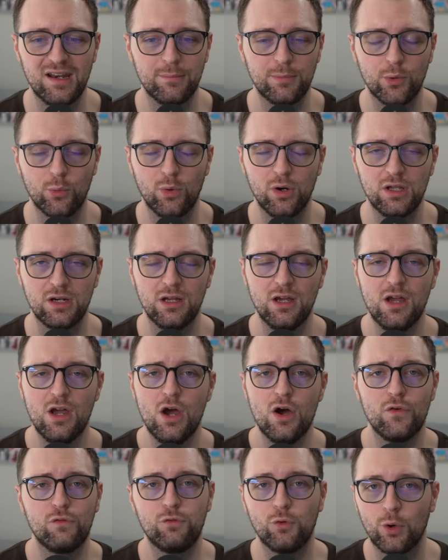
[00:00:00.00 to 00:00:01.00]
number 1
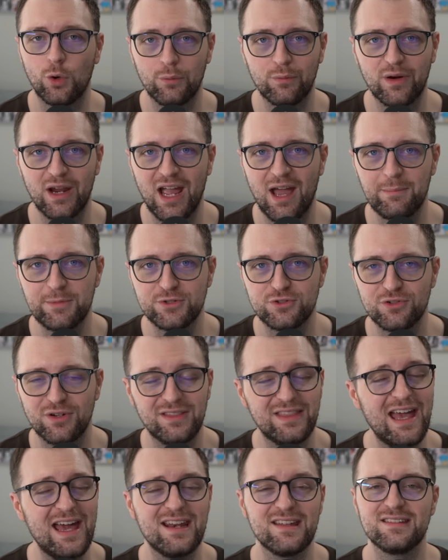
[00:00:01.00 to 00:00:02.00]
for Real Madrid.
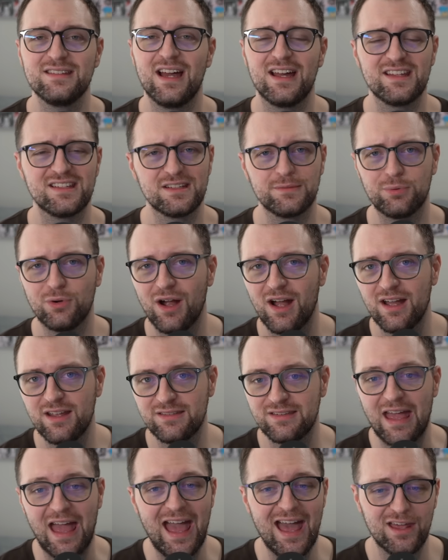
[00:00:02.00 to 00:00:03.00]
That is not a
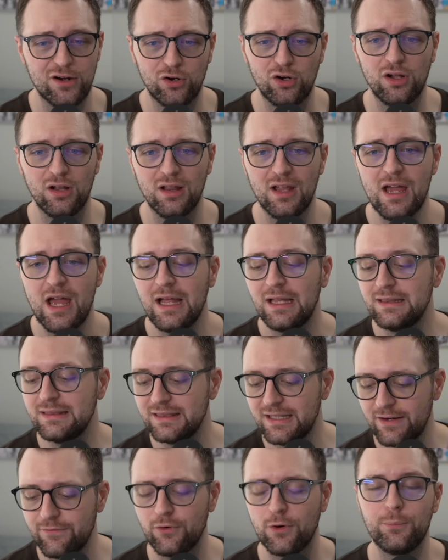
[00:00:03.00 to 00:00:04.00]
surprise at all.
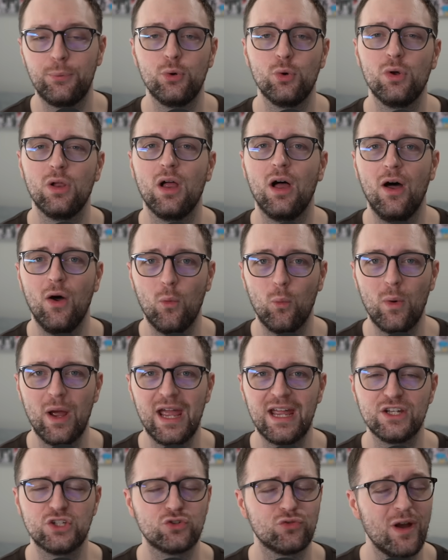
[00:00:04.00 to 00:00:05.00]
Liverpool
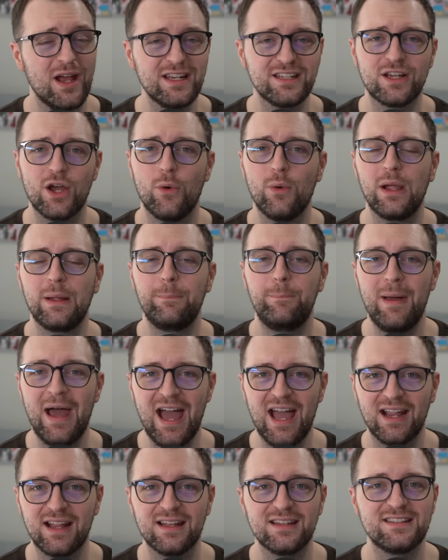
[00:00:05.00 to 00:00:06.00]
away, Trent going
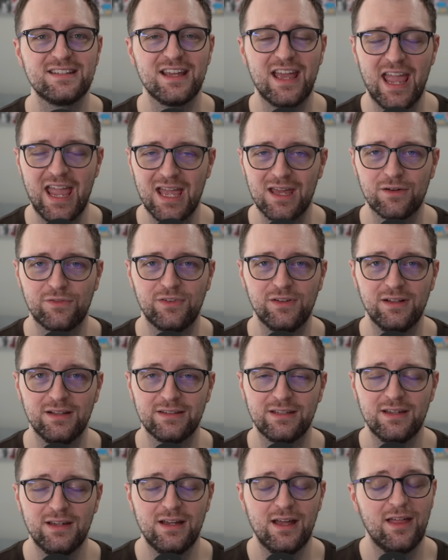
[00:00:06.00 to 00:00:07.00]
back to
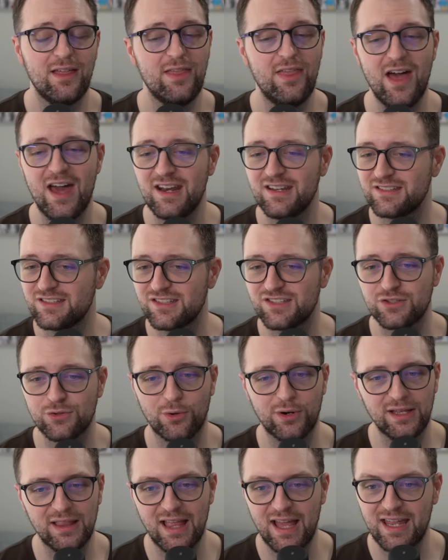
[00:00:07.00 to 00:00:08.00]
Anfield. That is a
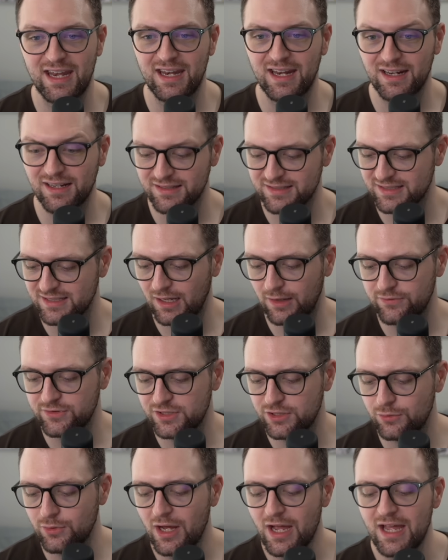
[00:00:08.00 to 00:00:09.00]
storyline in itself
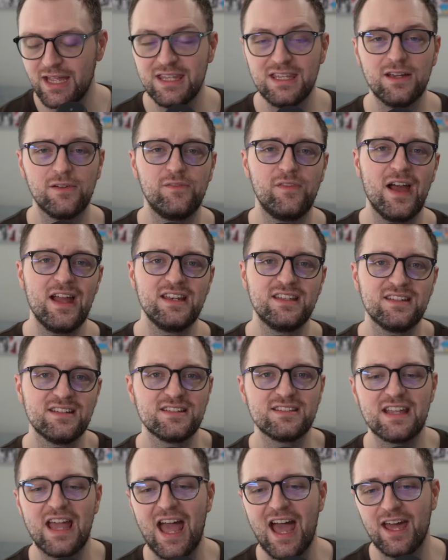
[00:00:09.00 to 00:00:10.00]
too.
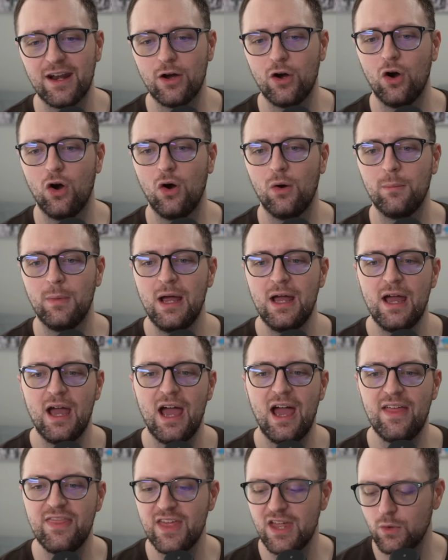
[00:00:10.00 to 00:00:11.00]
Juventus at home,
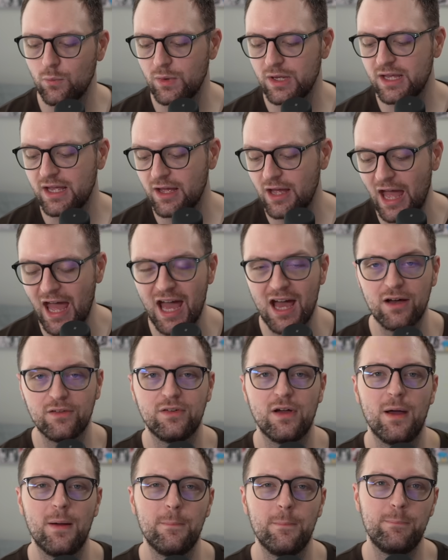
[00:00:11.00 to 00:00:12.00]
and then we have
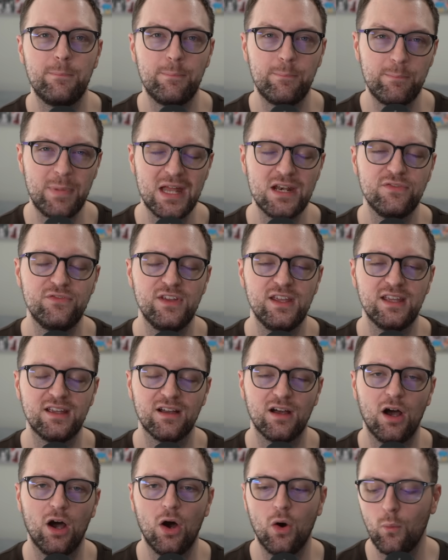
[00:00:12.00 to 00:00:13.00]

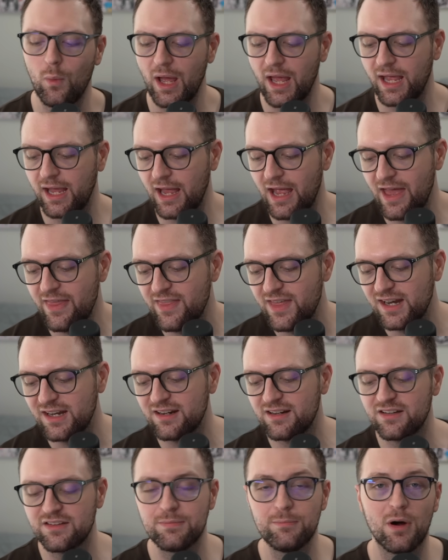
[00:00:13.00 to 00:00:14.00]
Benfica away, and then it
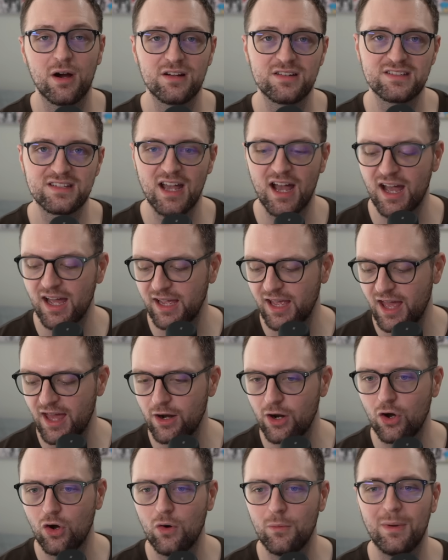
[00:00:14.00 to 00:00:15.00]
is Marseille
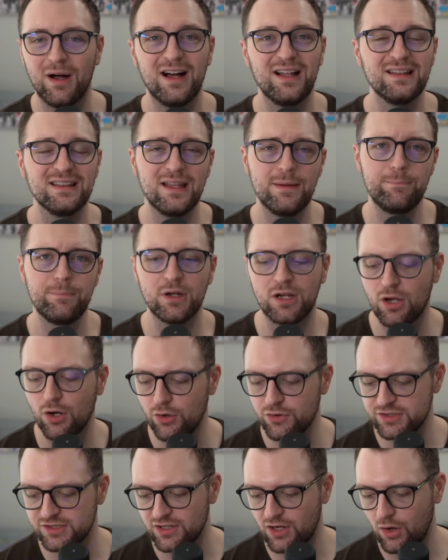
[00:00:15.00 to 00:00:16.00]
at home,
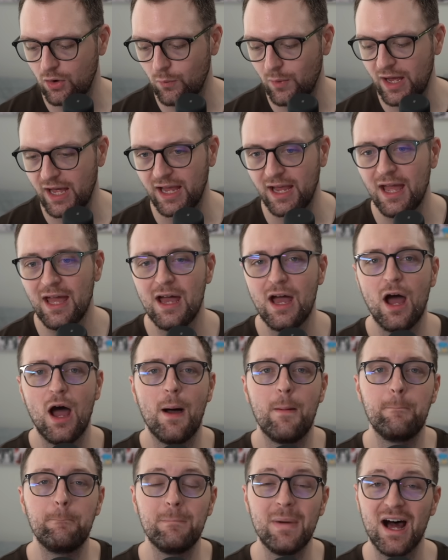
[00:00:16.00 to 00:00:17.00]
Olympiacos away,
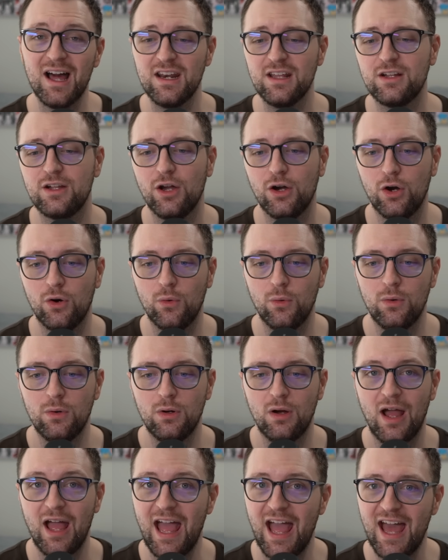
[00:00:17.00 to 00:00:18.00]
Monaco
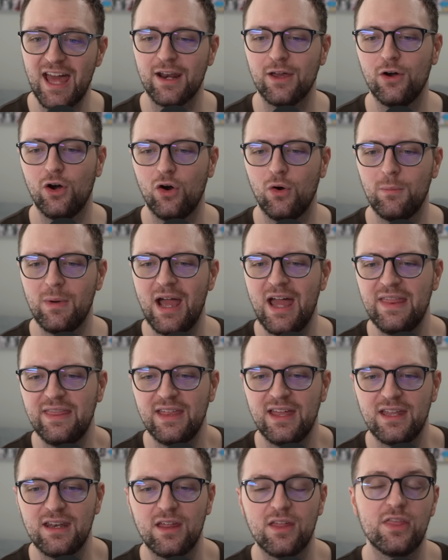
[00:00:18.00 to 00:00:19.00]
at home, and
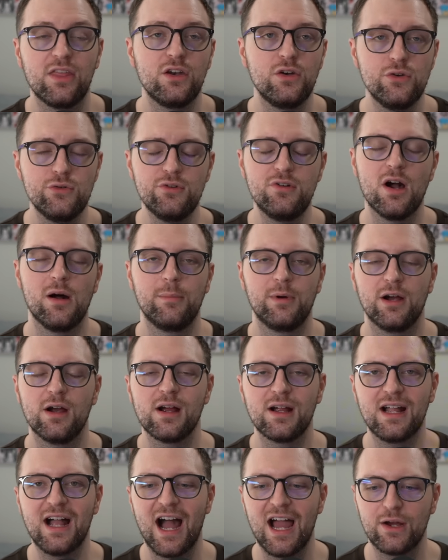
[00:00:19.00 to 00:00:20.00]
then the
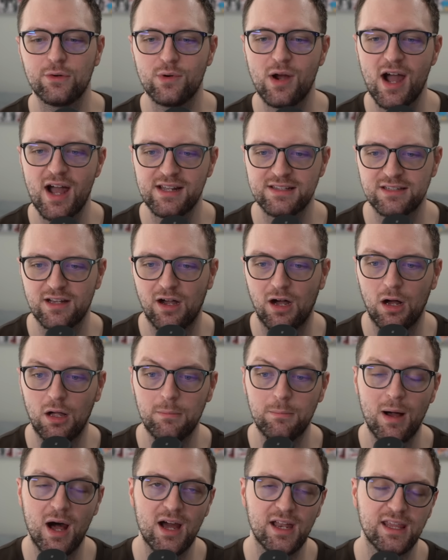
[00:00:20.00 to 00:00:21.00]
newcomer, Kairat
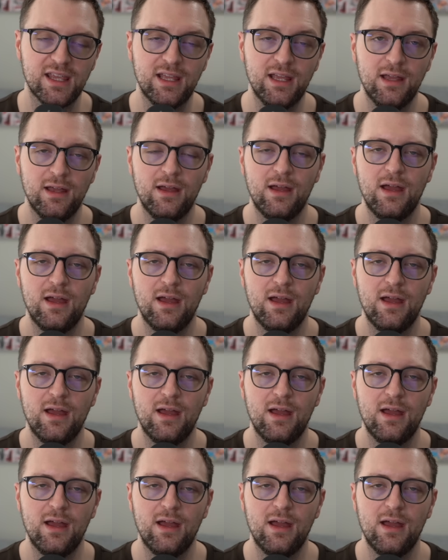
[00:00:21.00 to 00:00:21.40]
Almaty,